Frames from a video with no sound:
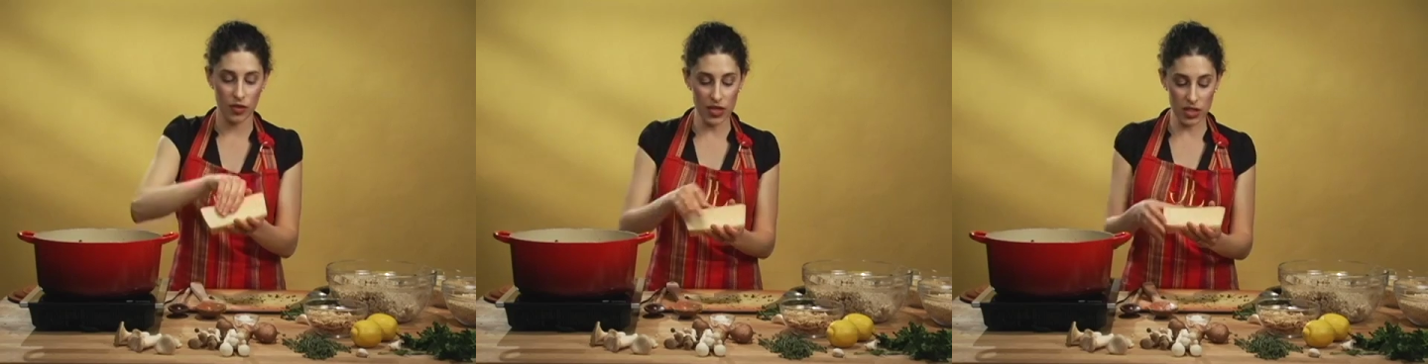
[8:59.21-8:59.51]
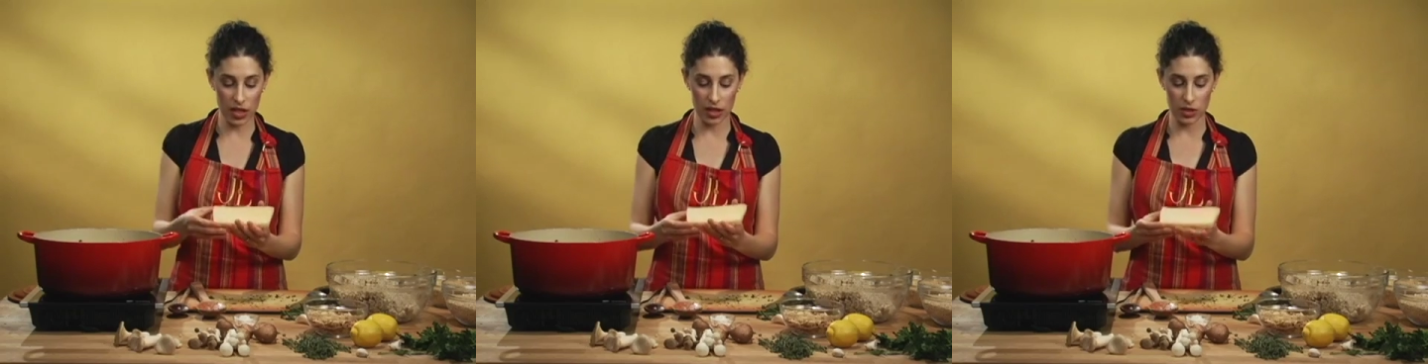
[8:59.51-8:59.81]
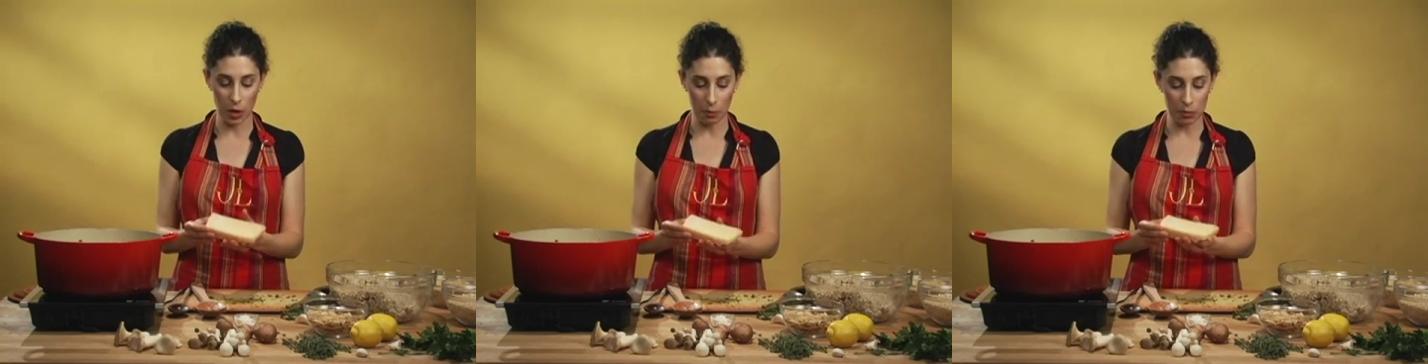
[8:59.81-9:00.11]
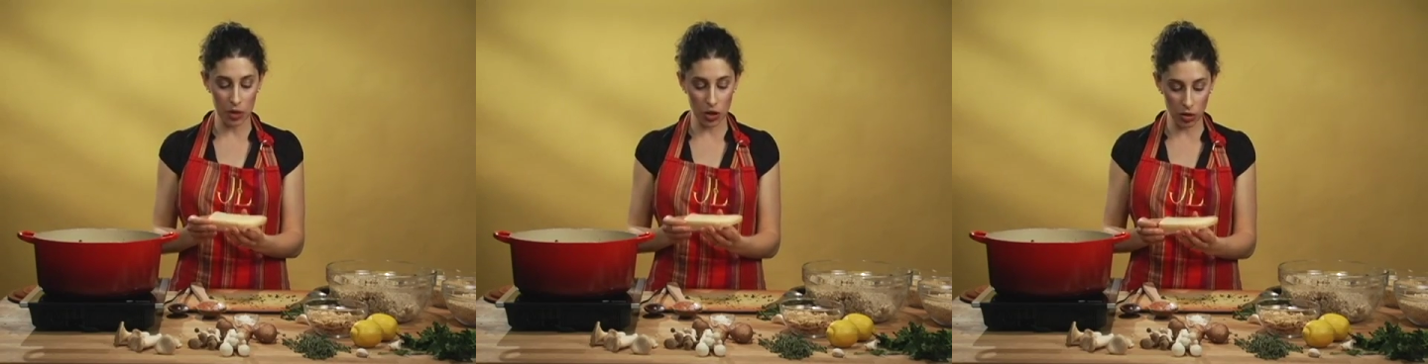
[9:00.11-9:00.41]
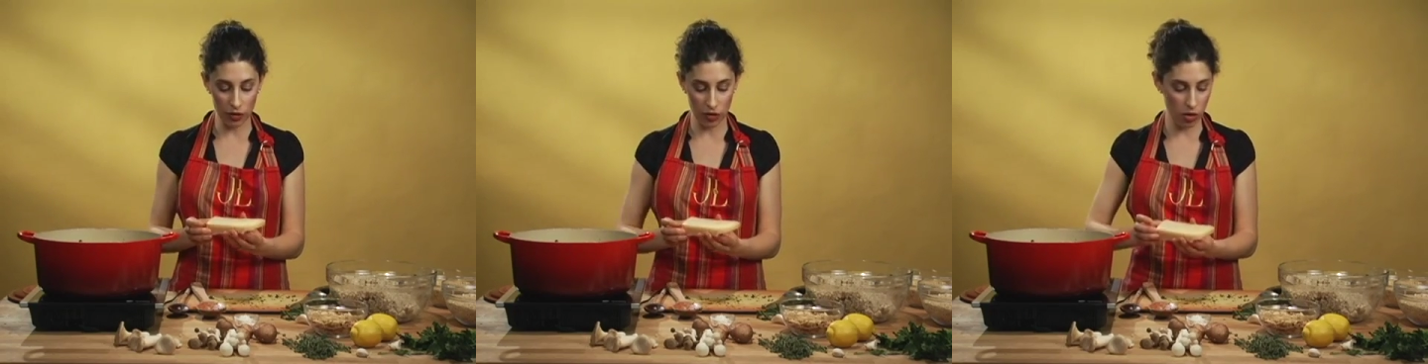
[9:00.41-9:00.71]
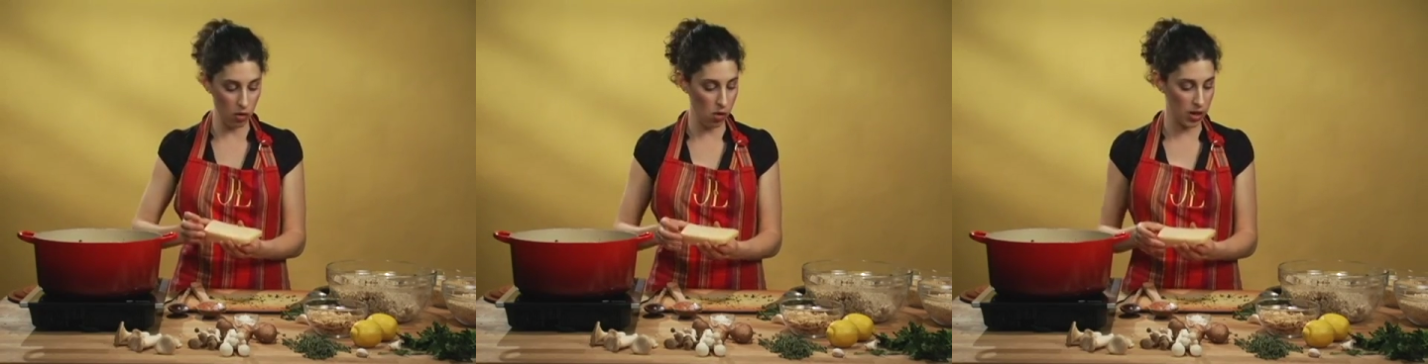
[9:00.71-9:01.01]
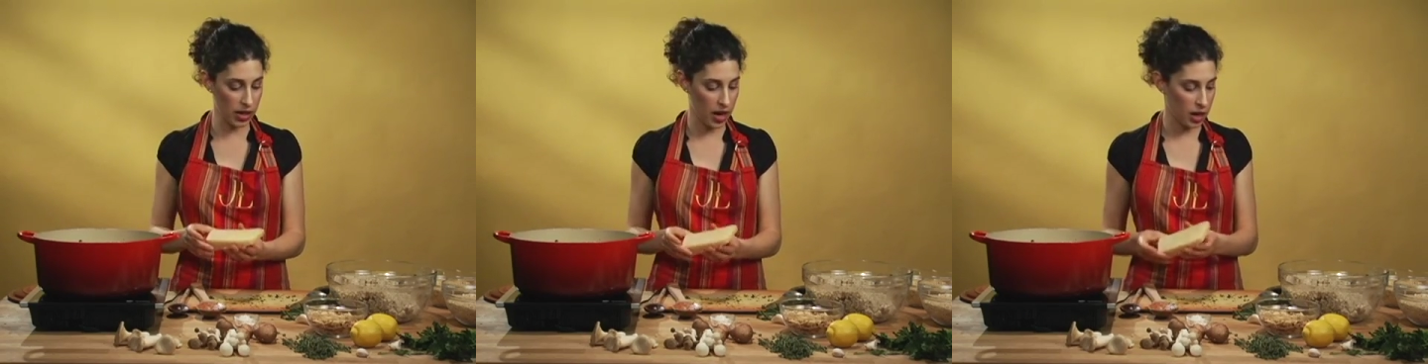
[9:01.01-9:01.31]
this is beautiful
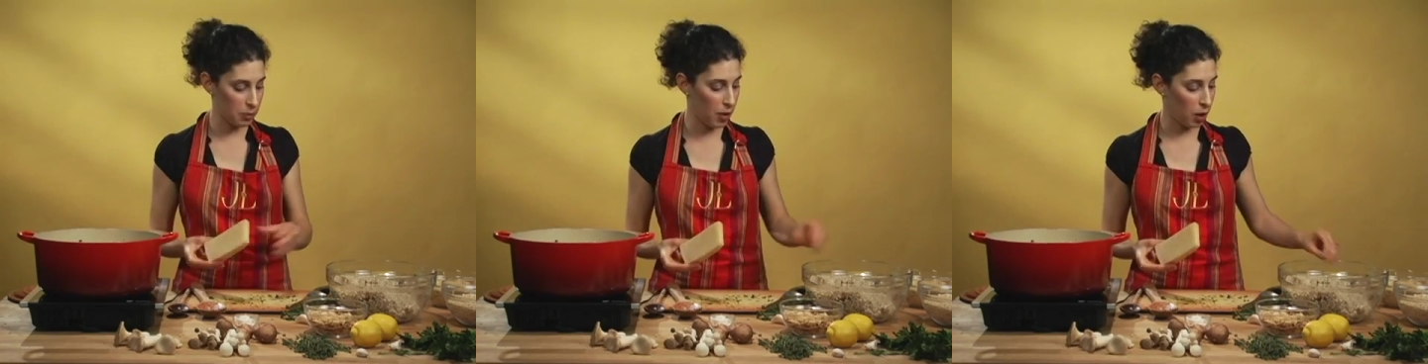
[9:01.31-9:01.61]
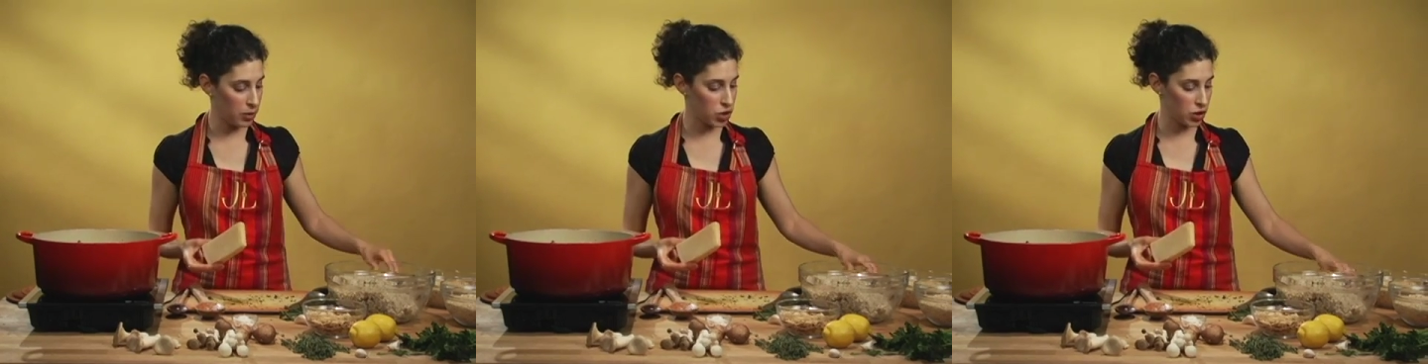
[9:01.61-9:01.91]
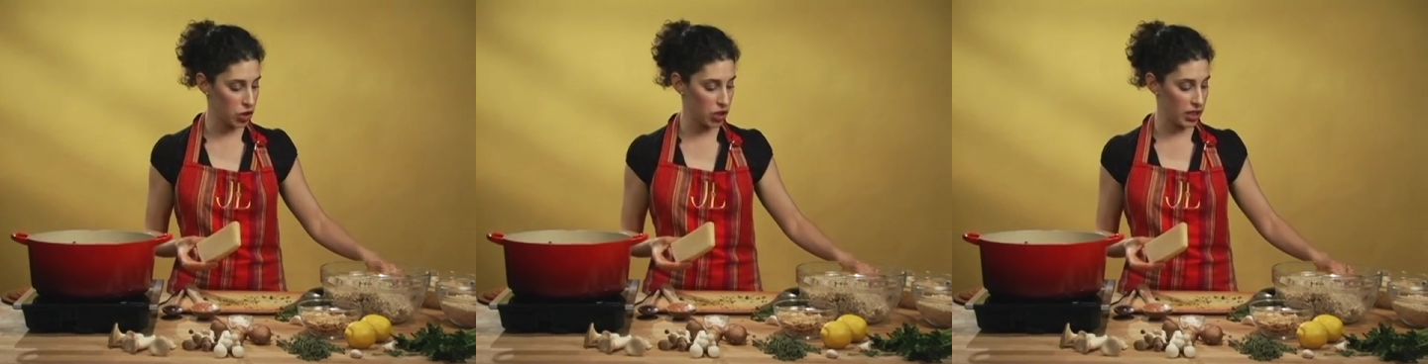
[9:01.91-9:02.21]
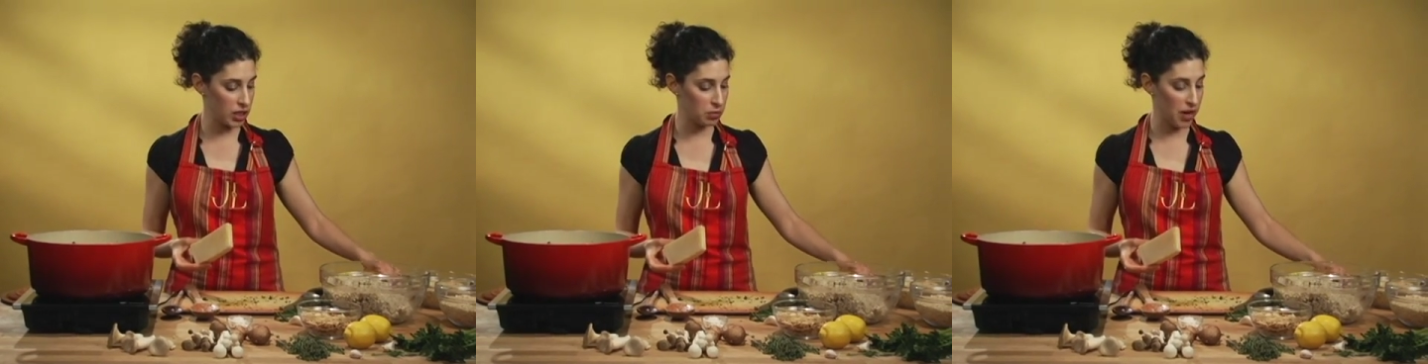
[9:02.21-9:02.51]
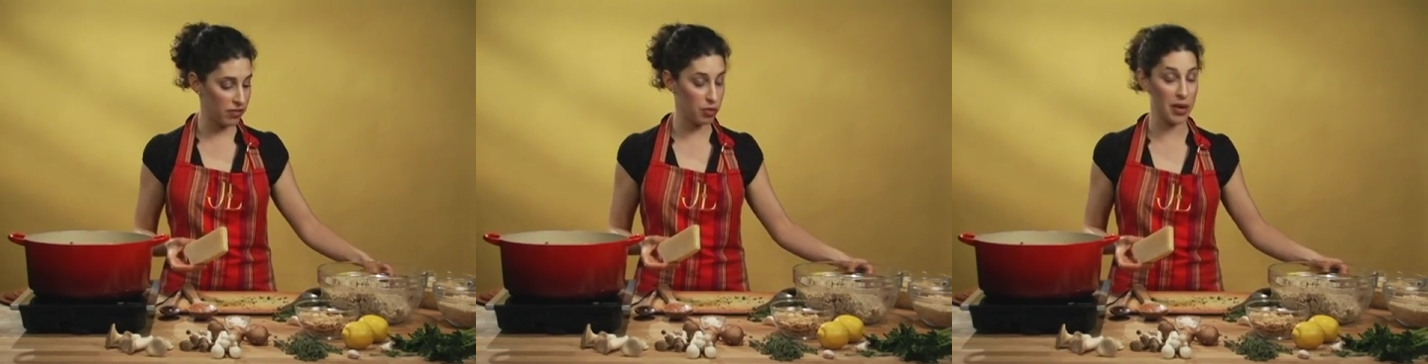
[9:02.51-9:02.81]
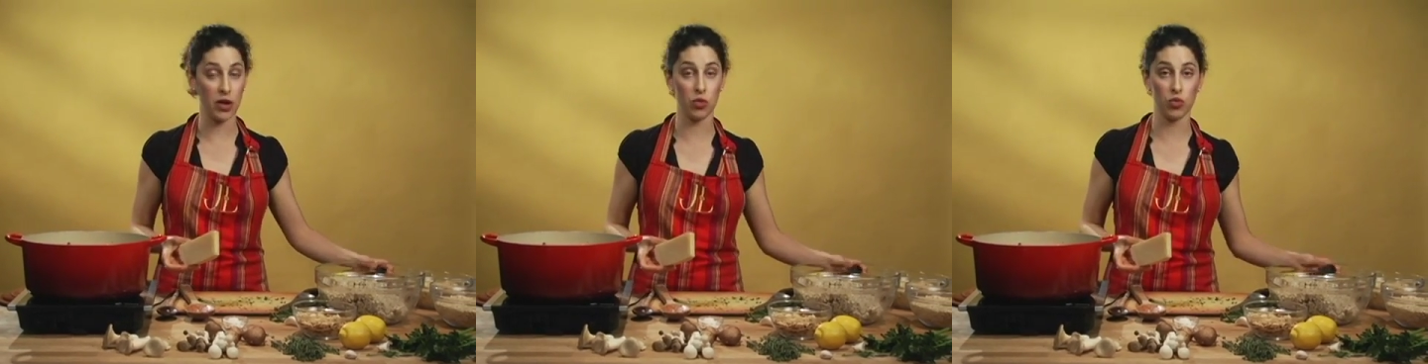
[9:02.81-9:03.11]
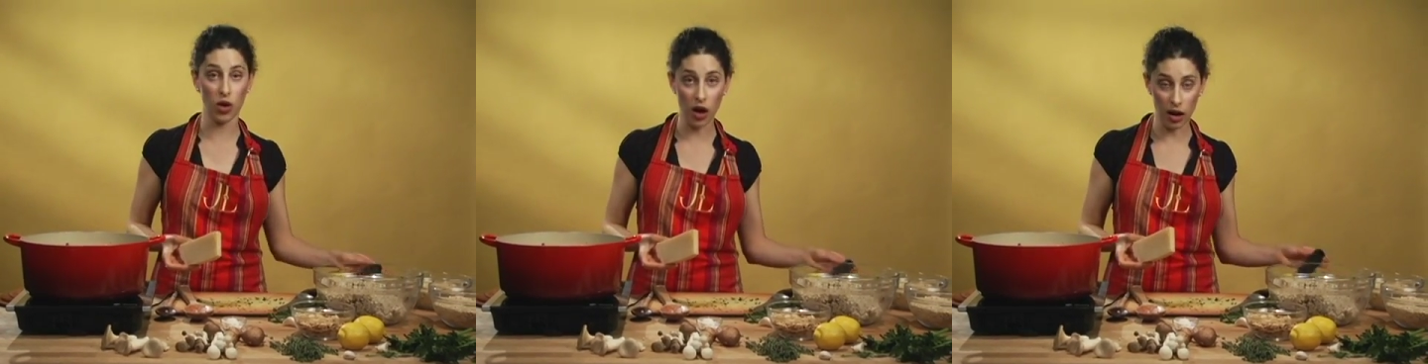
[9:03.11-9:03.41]
organic Parmesan cheese made from a
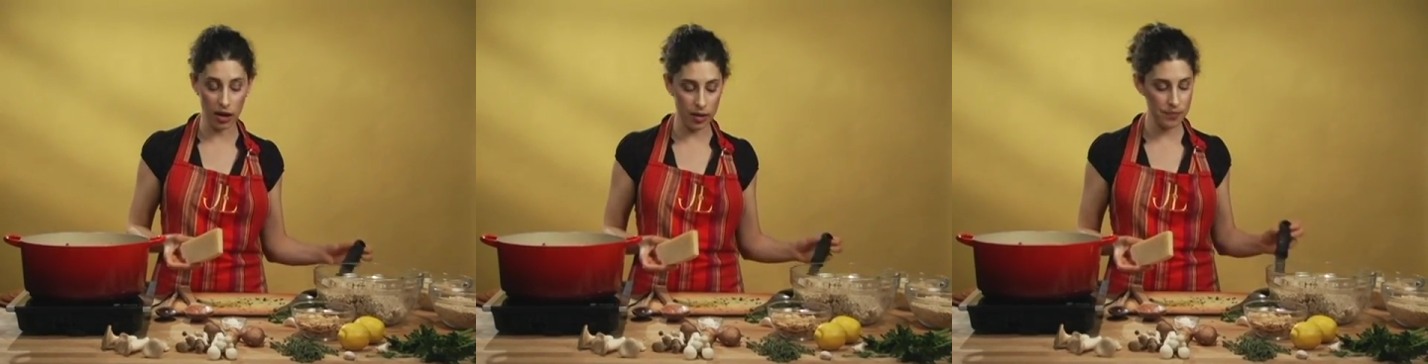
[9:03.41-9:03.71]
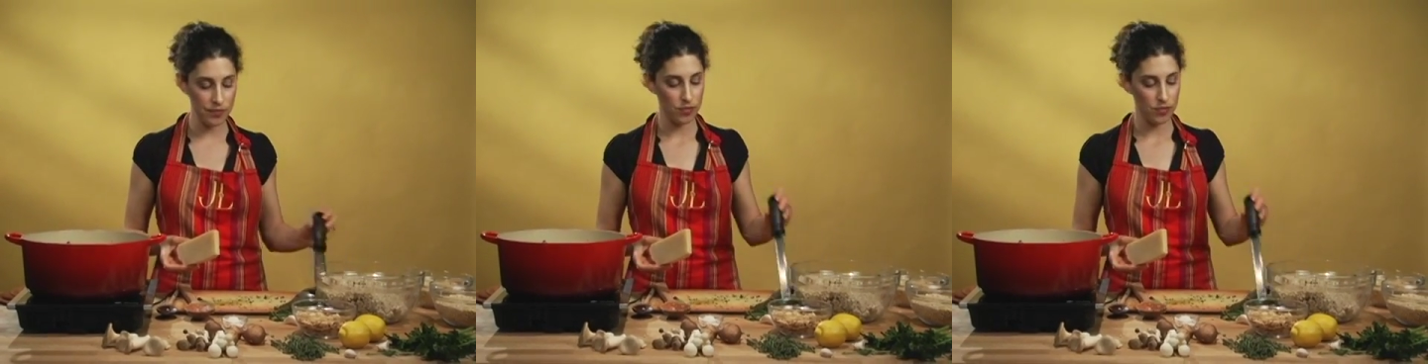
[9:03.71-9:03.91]
raw